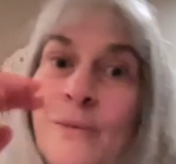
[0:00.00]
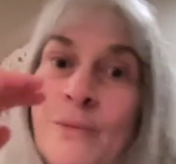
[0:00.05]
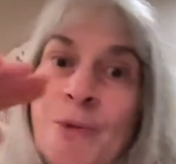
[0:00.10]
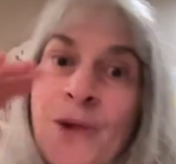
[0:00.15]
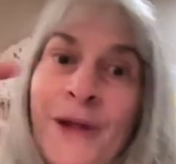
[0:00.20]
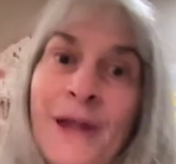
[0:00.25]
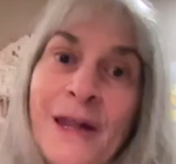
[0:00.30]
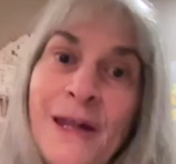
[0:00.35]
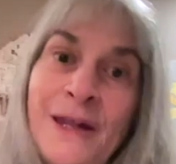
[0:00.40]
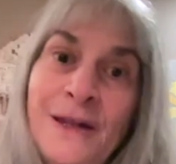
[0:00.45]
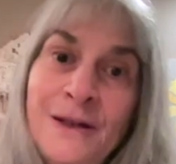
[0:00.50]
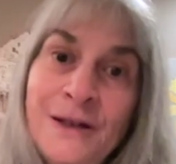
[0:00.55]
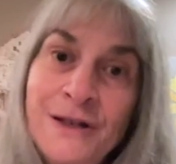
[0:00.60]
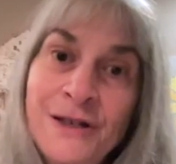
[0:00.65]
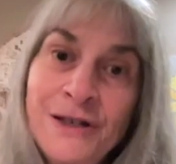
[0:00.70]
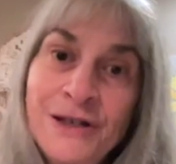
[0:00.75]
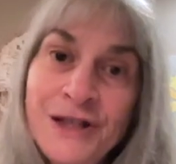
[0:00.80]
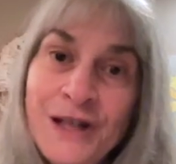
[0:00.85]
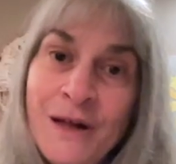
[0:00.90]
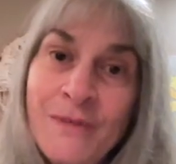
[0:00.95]
playing in
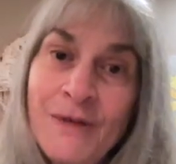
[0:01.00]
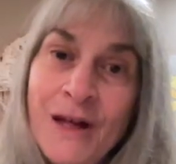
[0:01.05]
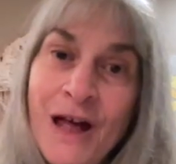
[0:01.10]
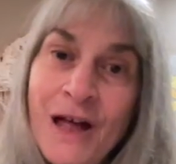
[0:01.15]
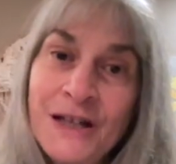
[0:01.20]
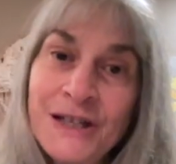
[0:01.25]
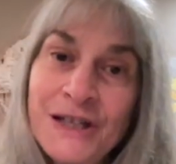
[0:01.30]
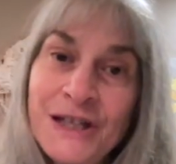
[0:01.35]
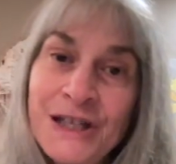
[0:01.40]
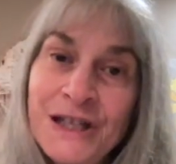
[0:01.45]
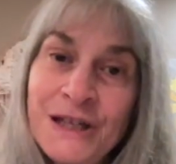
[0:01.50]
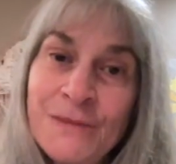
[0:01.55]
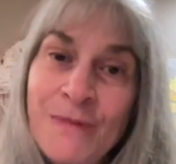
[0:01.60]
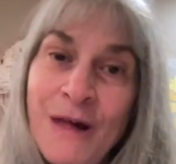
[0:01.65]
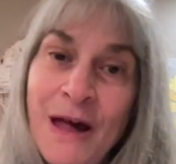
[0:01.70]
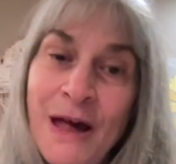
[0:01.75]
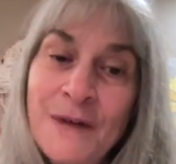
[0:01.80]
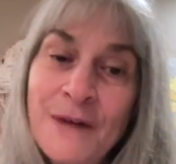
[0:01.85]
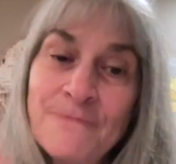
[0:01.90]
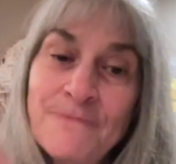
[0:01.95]
your subconscious
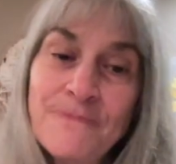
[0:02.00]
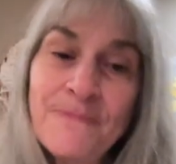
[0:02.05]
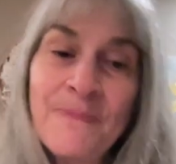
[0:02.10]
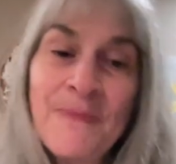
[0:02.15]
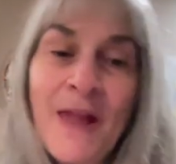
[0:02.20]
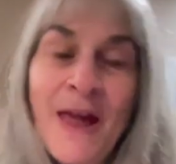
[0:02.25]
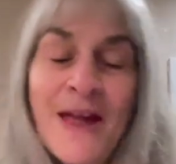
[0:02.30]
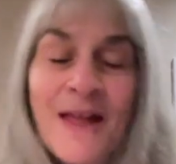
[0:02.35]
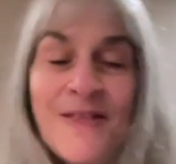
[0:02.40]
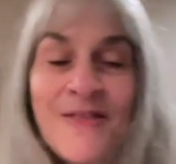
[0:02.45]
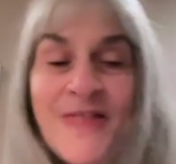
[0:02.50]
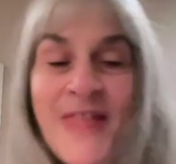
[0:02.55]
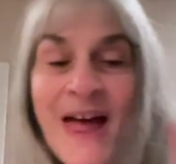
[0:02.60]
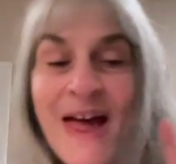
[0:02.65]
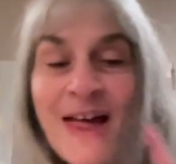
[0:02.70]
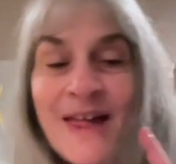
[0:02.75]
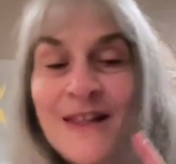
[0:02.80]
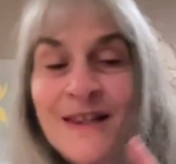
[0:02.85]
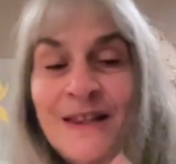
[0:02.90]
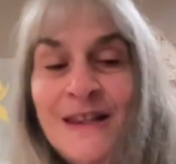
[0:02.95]
mind,
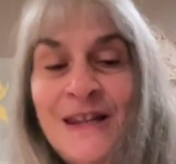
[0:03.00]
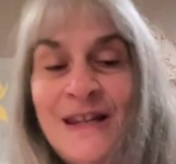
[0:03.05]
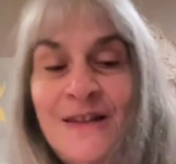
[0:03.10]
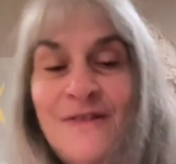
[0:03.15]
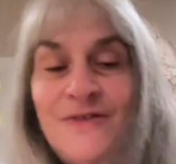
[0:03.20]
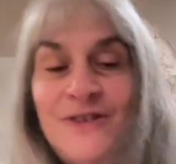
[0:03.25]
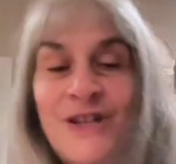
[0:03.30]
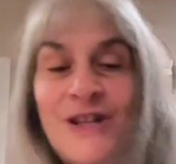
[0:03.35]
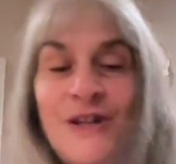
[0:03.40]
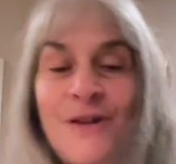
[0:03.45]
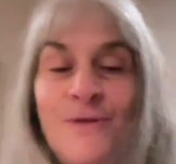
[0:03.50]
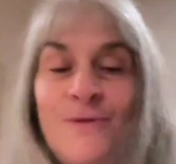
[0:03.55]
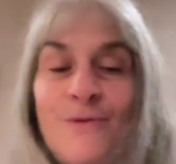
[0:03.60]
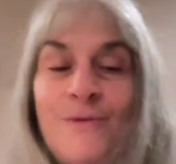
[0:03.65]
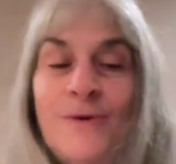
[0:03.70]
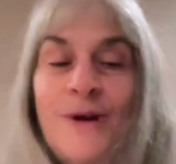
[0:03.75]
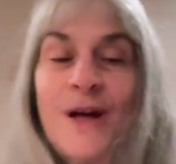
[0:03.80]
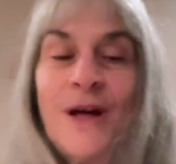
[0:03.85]
that leaves you